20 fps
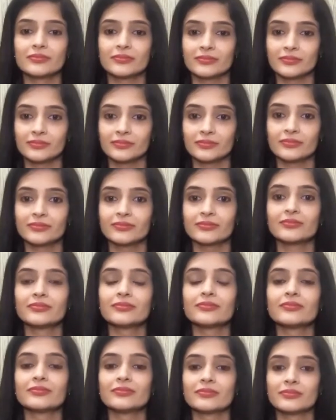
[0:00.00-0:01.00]

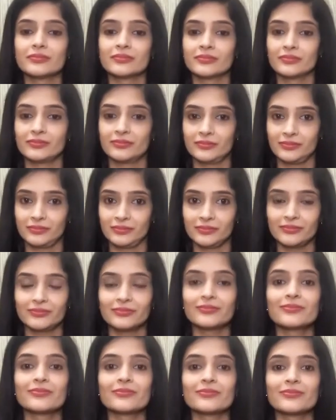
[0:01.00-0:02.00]

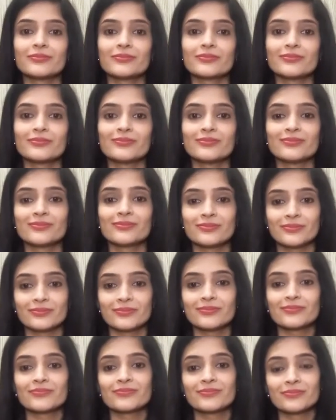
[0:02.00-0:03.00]

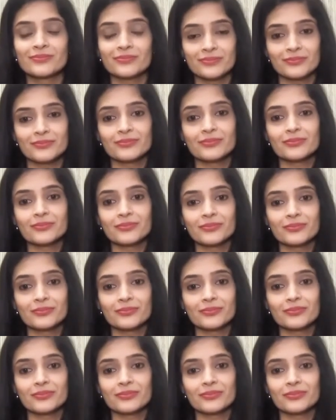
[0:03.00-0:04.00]
The person shown says nothing.